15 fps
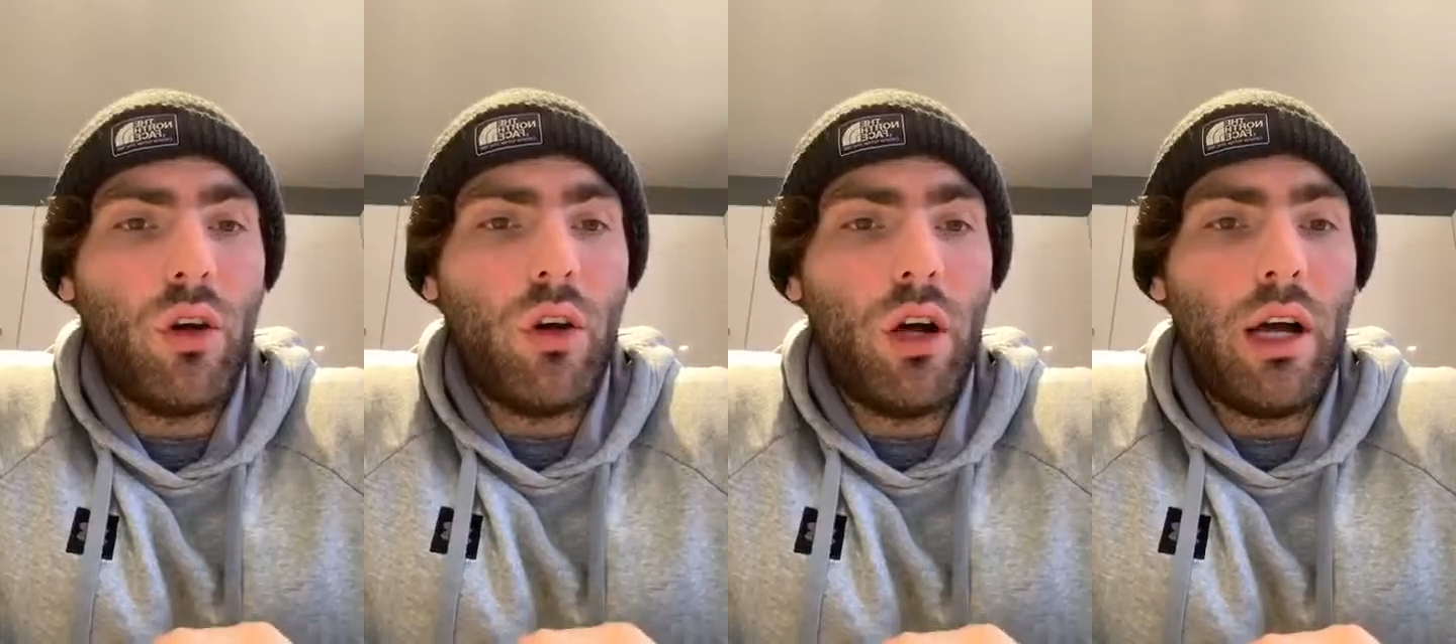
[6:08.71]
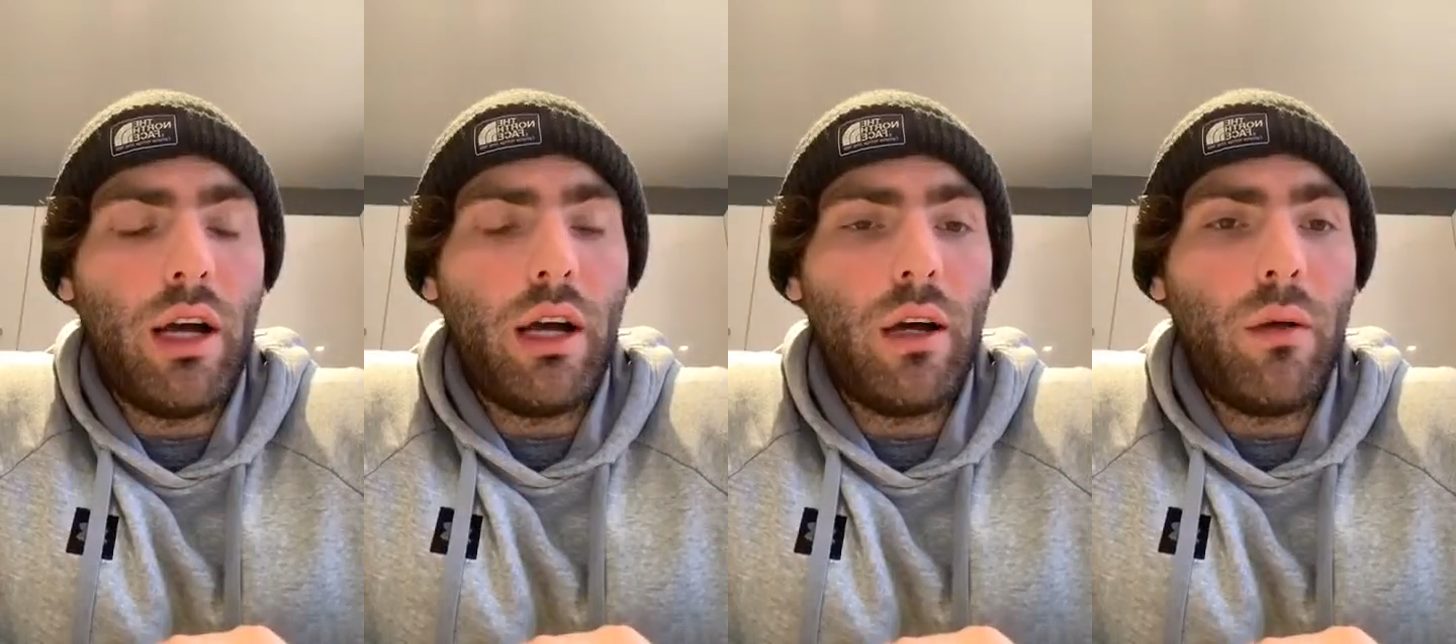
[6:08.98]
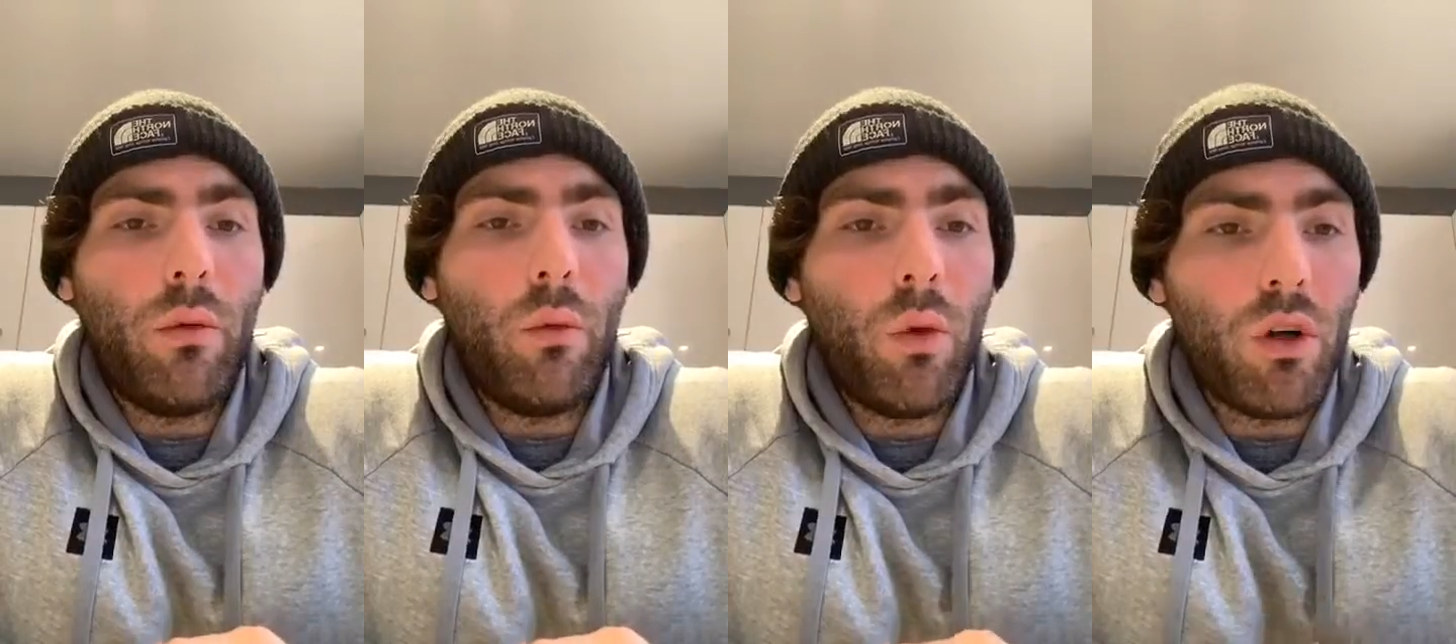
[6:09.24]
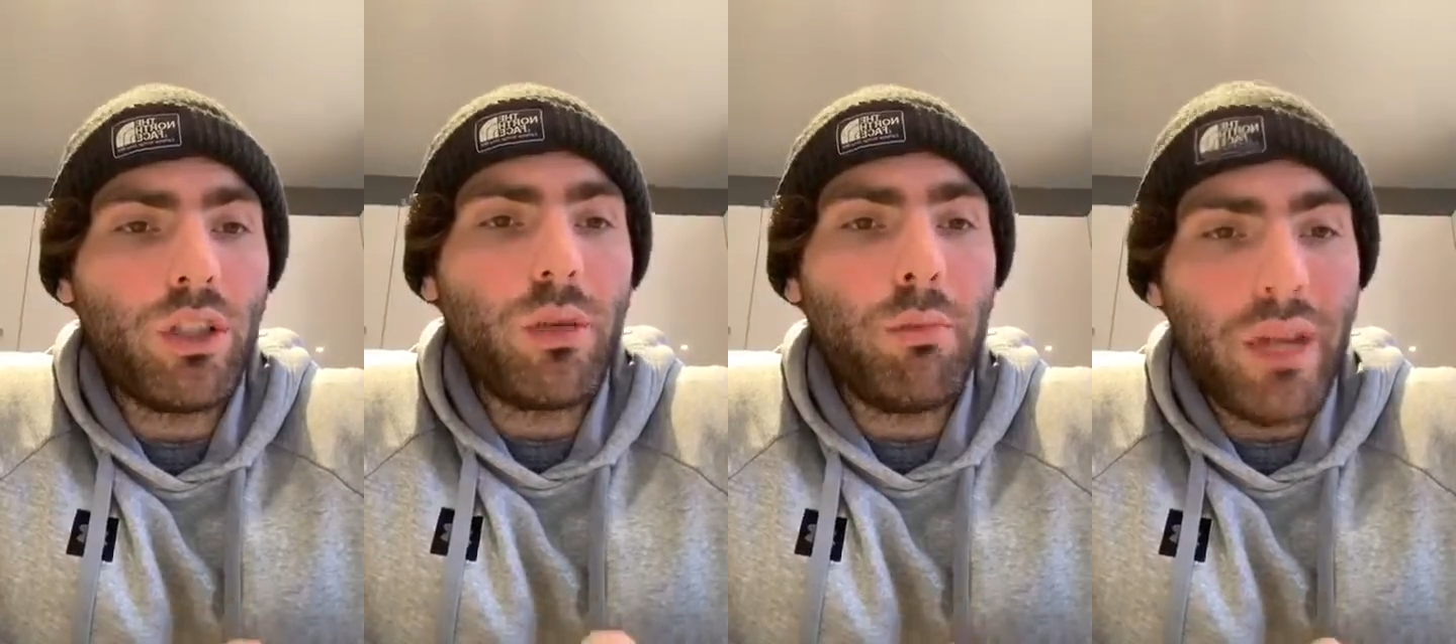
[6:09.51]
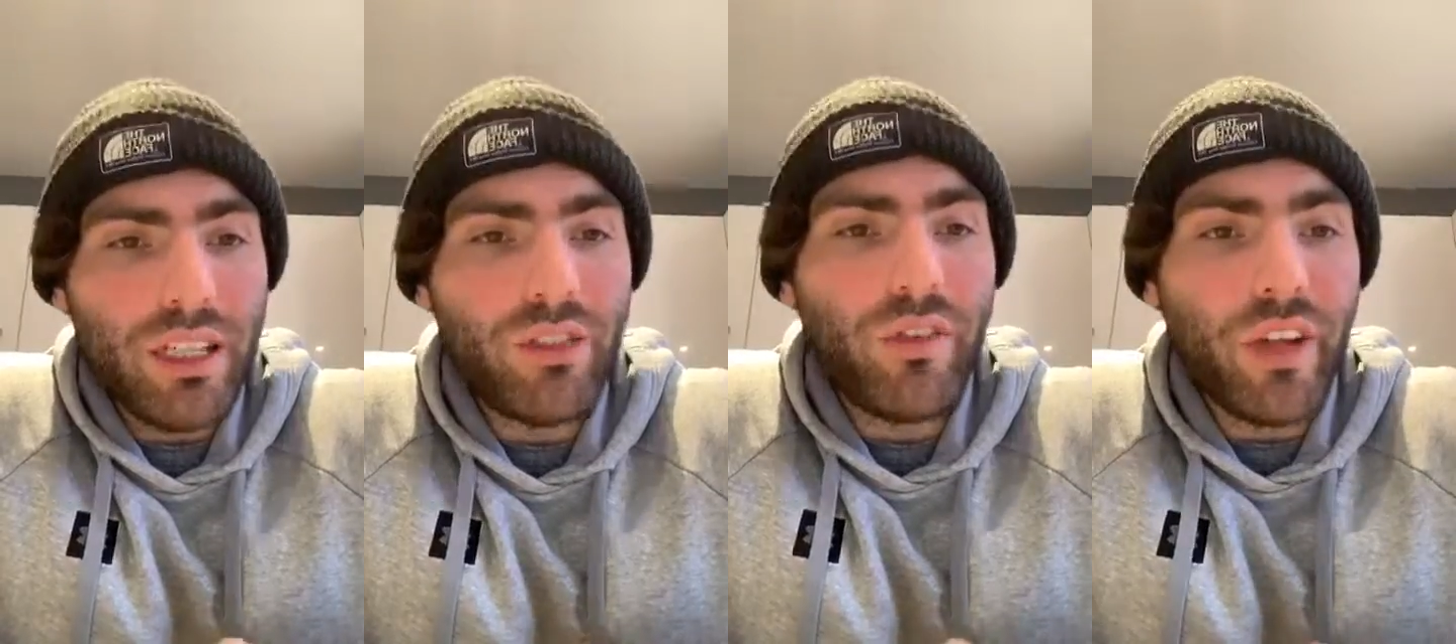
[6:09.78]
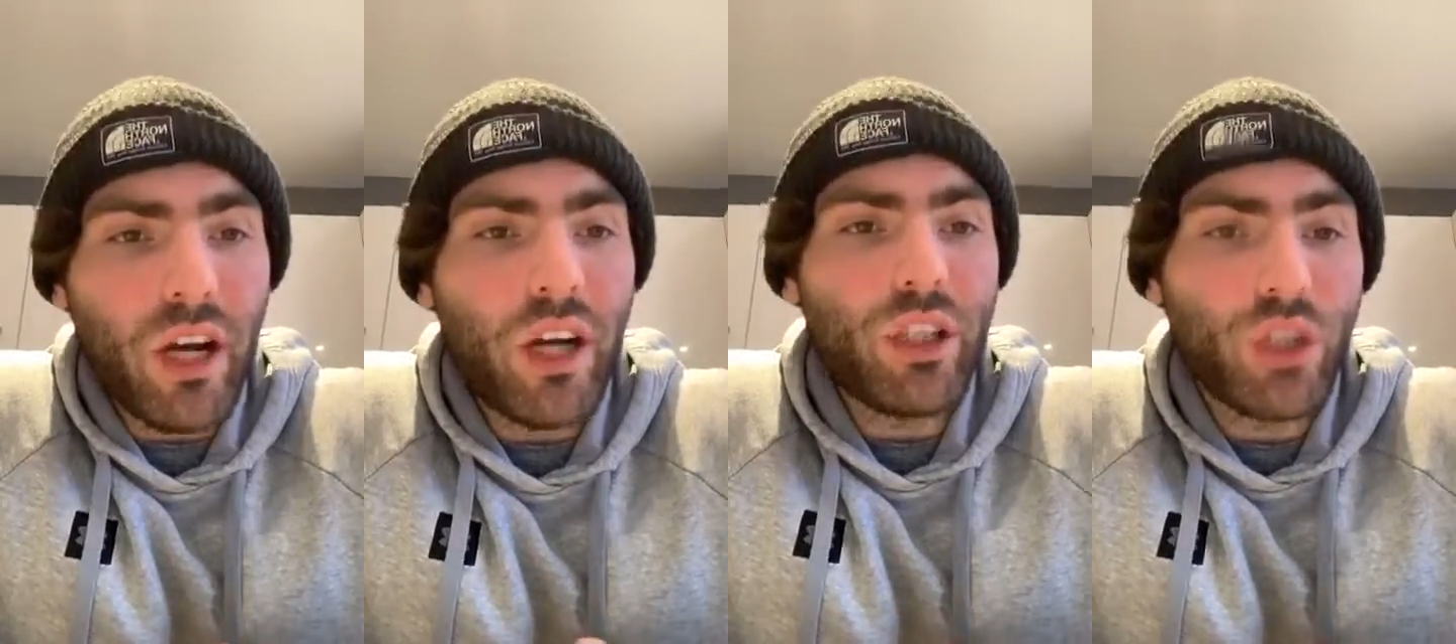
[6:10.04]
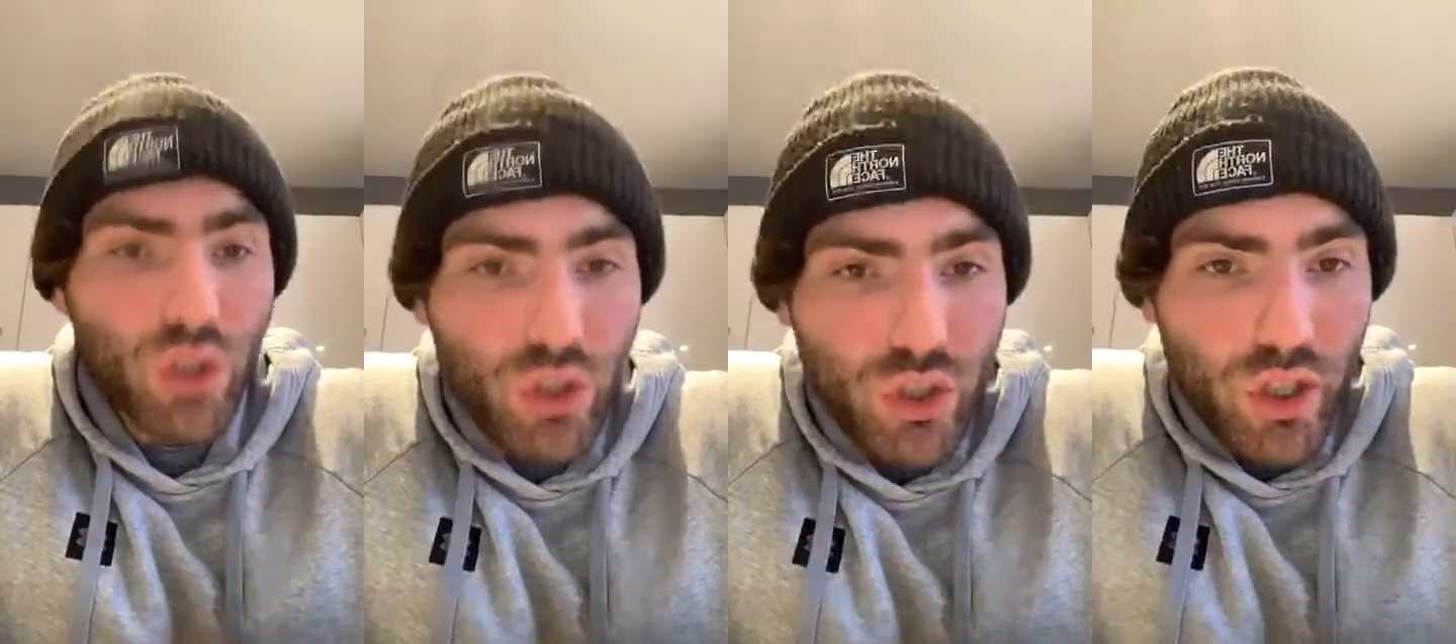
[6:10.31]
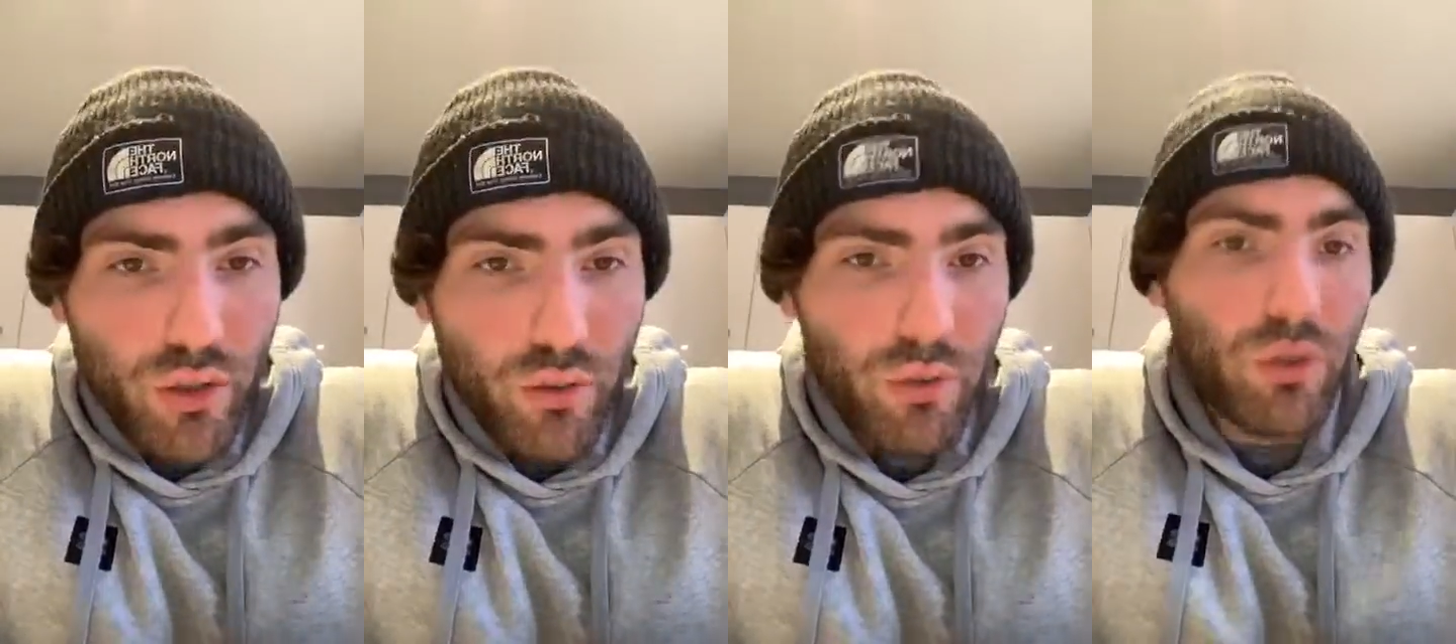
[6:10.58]
What's the best thing I should
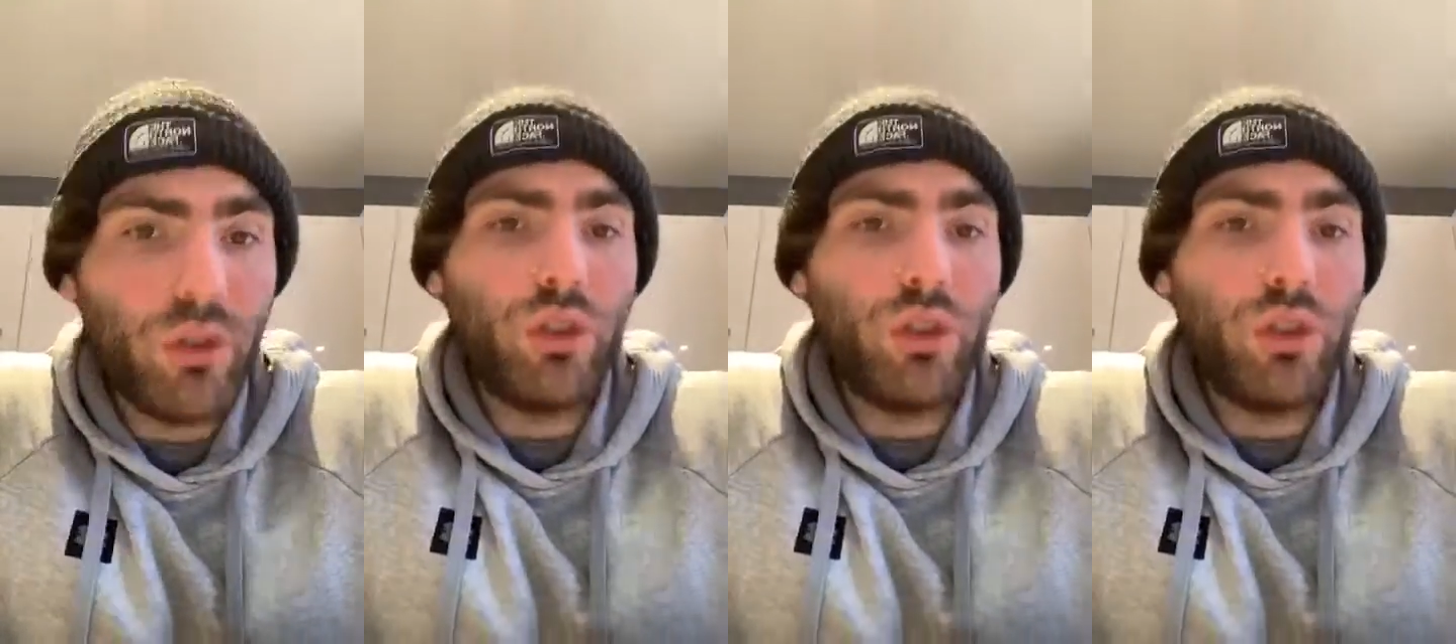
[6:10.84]
do?